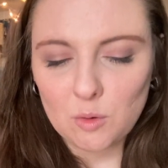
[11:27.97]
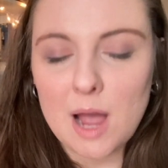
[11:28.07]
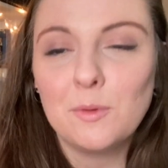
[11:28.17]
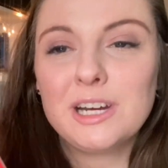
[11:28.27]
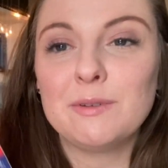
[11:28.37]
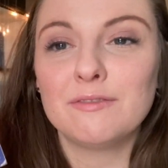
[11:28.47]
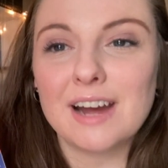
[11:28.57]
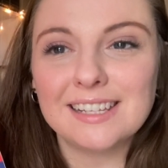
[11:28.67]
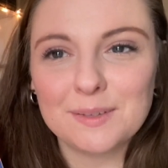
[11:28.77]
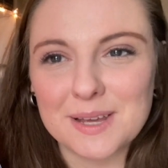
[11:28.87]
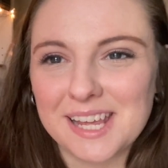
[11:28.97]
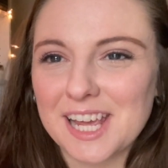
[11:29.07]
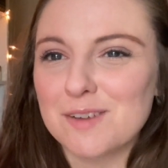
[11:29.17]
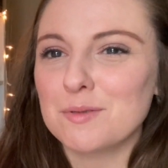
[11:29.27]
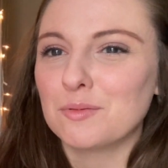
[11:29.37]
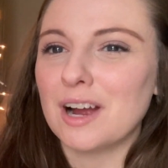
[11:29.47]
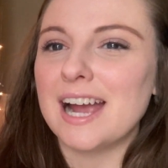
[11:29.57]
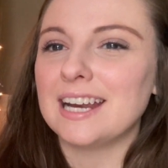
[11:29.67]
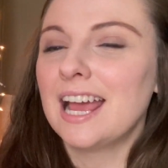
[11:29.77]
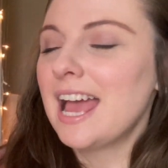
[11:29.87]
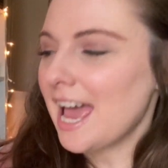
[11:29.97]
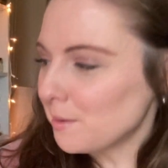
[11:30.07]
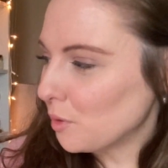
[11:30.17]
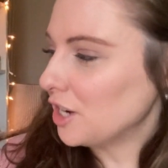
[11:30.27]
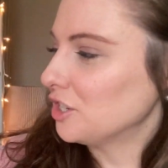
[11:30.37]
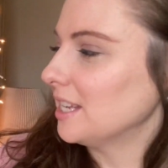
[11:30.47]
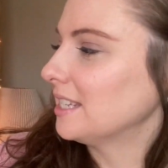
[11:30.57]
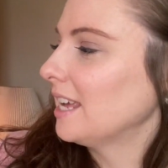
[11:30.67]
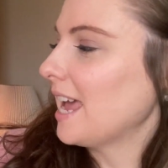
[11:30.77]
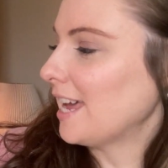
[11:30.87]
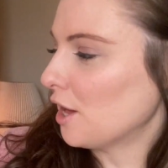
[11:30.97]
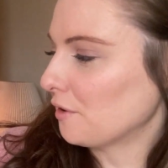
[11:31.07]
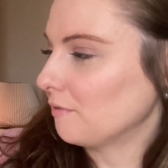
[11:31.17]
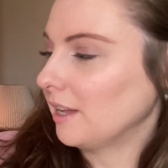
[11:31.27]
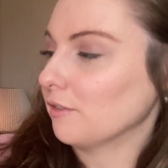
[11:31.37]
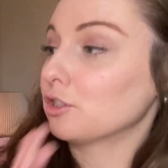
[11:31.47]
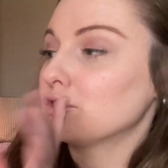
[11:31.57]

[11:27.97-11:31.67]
so I'm going to be finally picking up Pride and Prejudice and Other Flavors.